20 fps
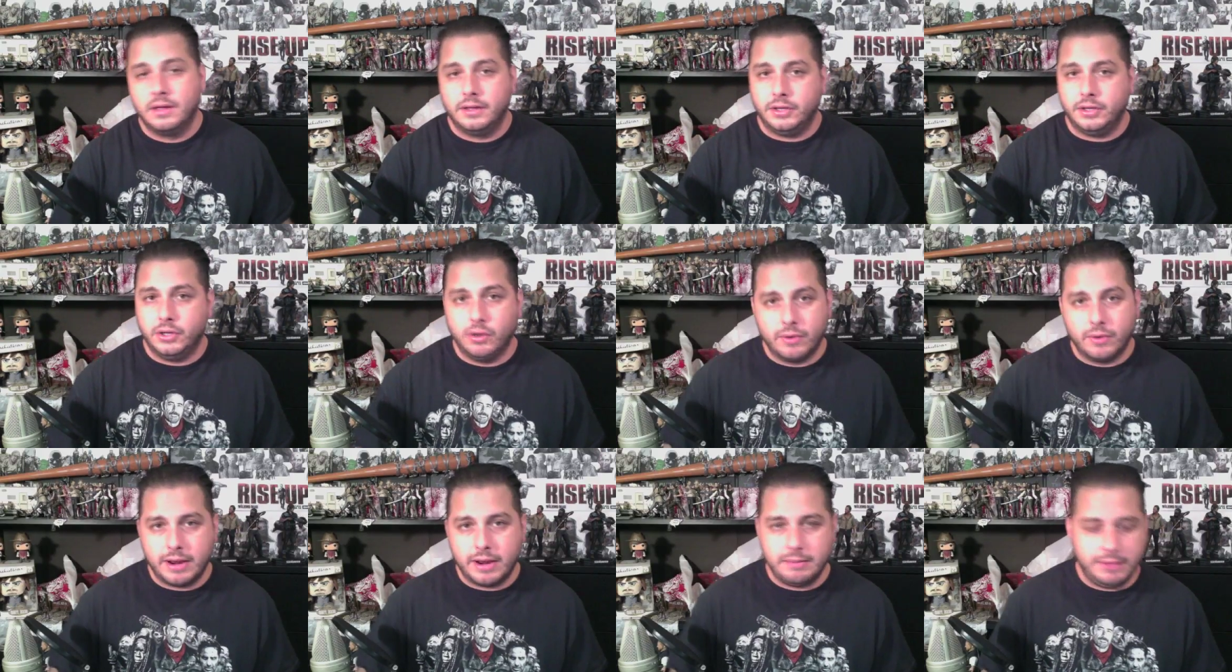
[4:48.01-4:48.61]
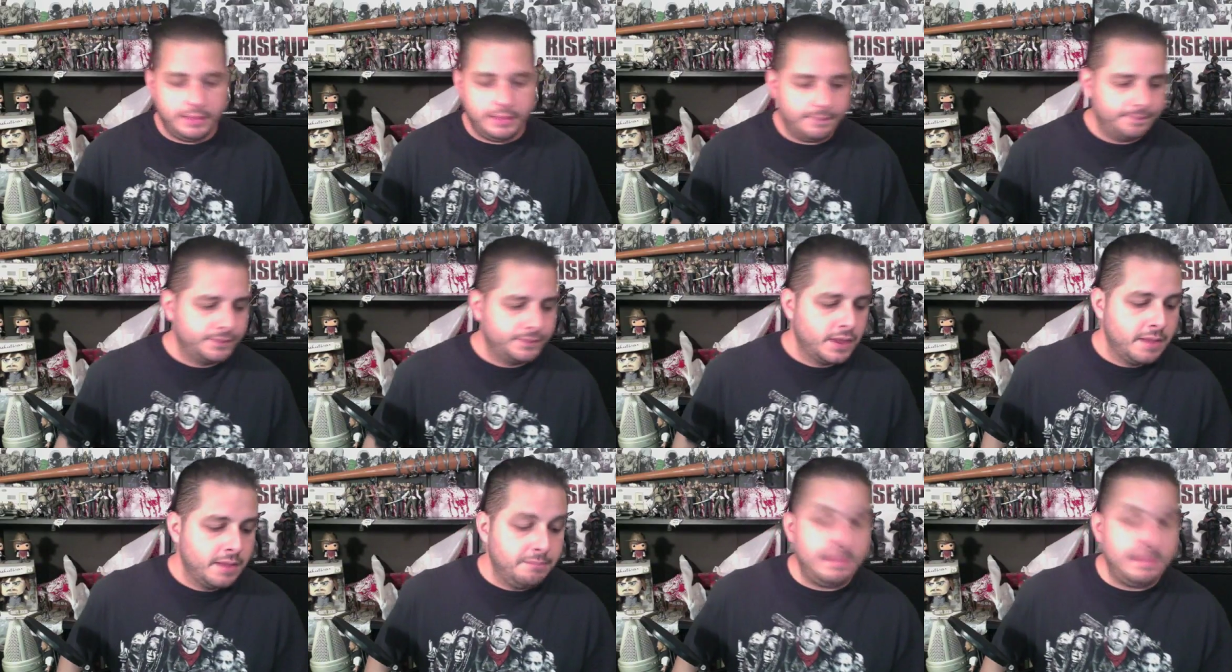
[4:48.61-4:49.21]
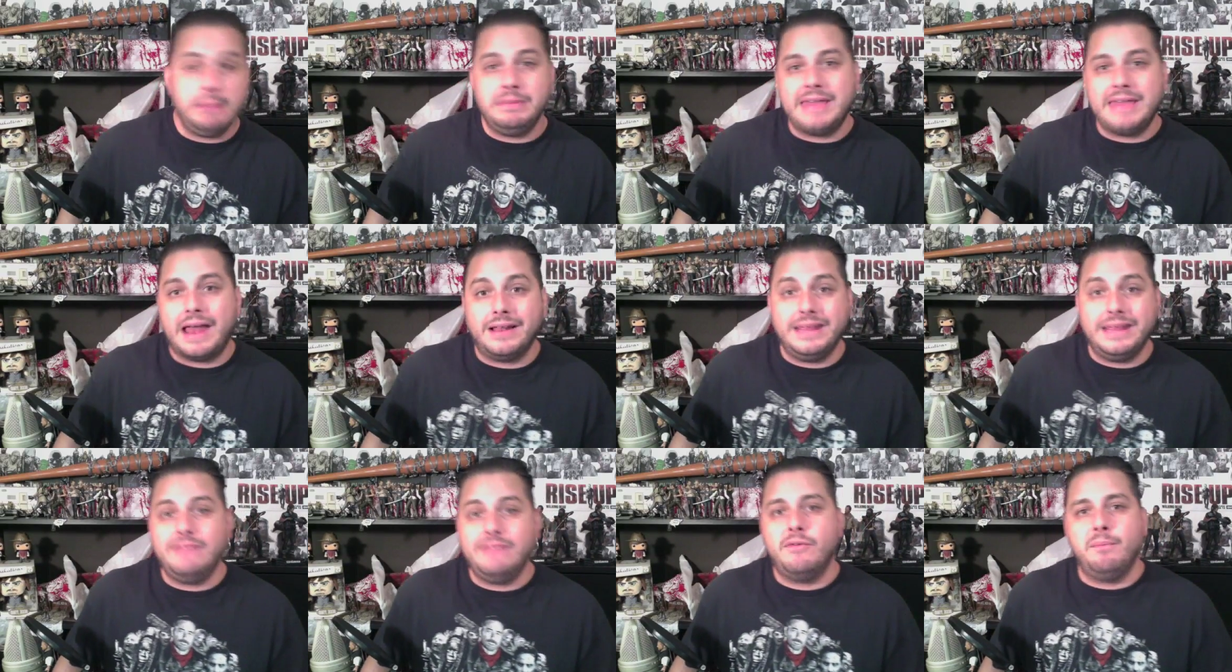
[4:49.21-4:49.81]
You know what I mean? Maybe
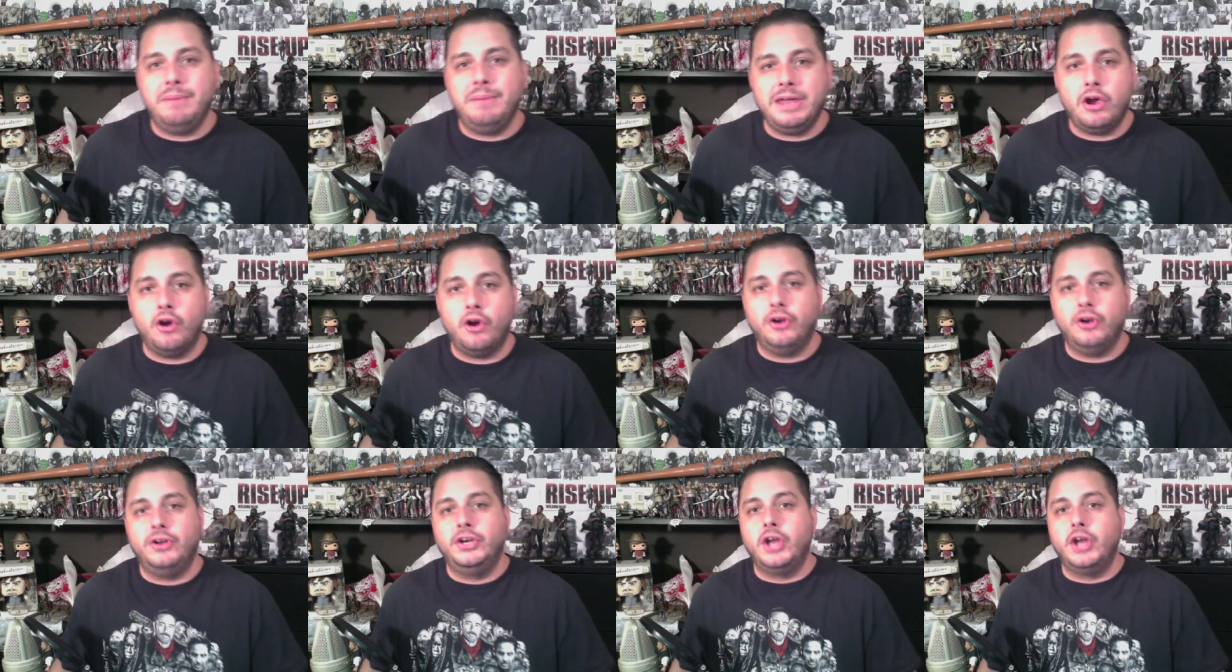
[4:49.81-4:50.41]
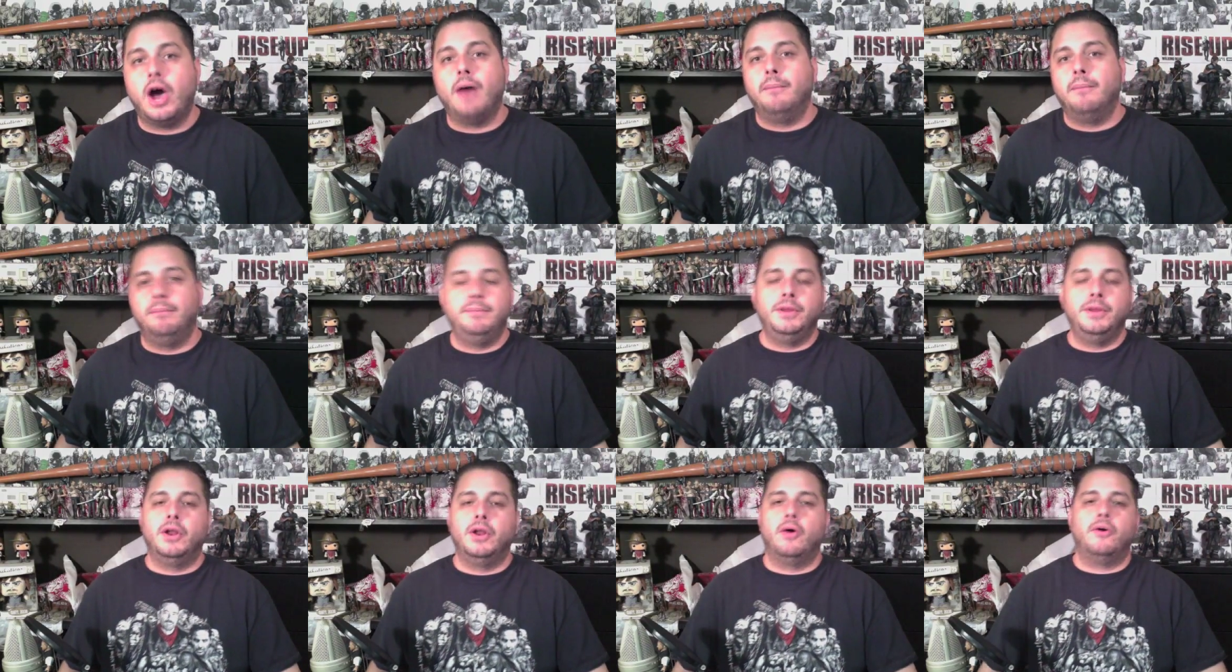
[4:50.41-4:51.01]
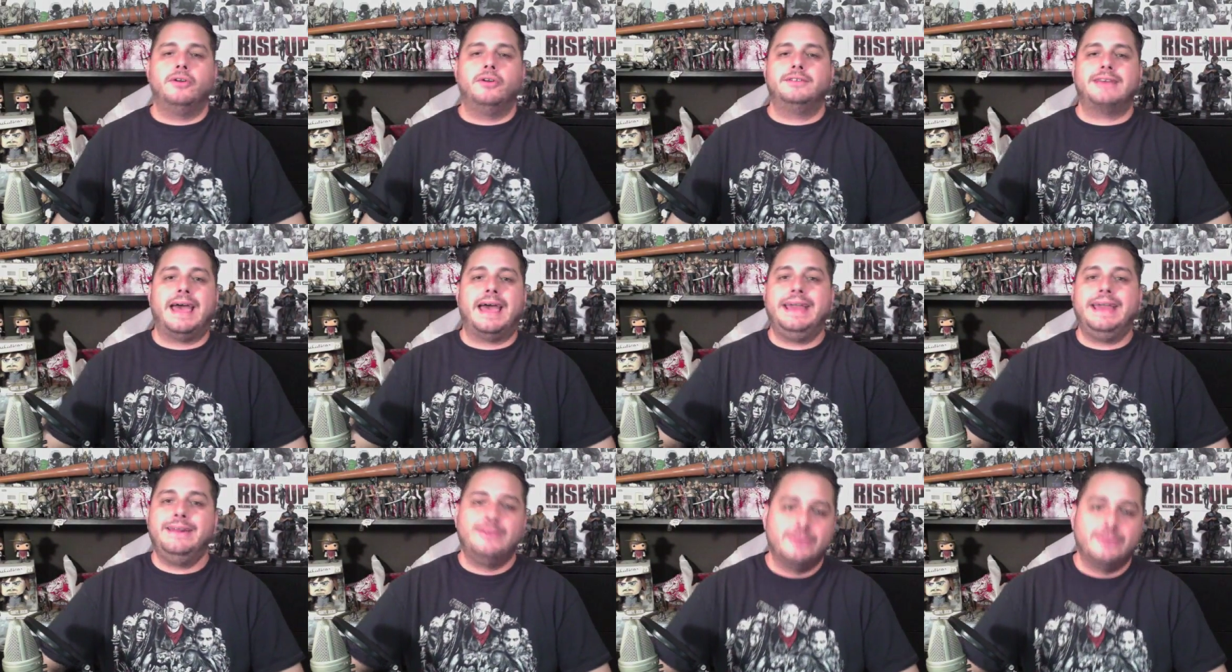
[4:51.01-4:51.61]
that'll even be her dub, you know, her
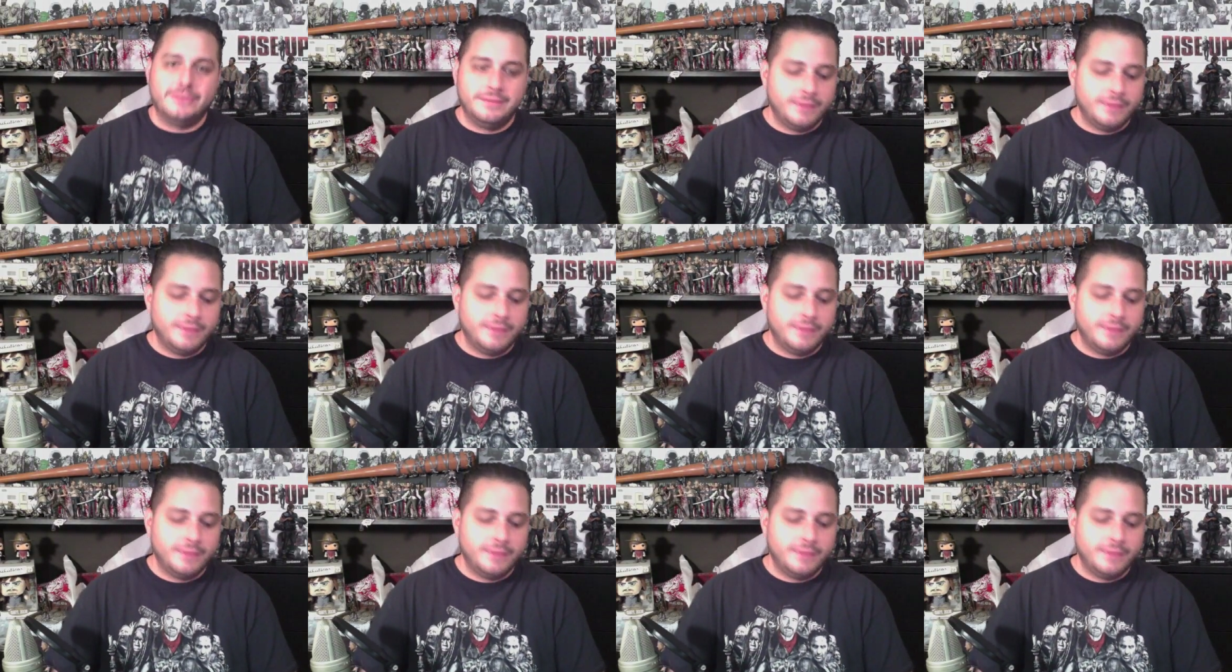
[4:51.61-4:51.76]
title.